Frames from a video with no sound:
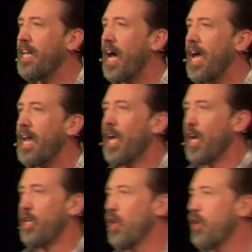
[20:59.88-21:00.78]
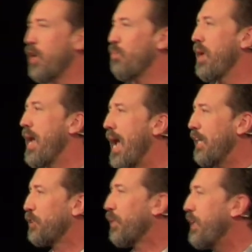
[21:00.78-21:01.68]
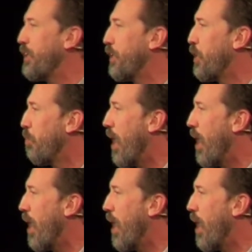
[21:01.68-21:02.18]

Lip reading: and done, you can be as rich as you